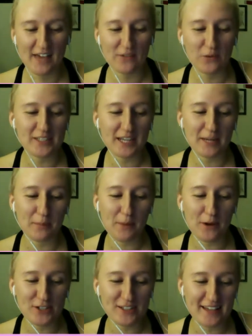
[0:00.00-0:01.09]
Everyone's getting
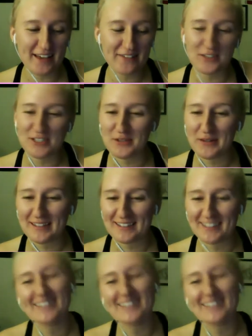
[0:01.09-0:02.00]
promotions at 52 weeks.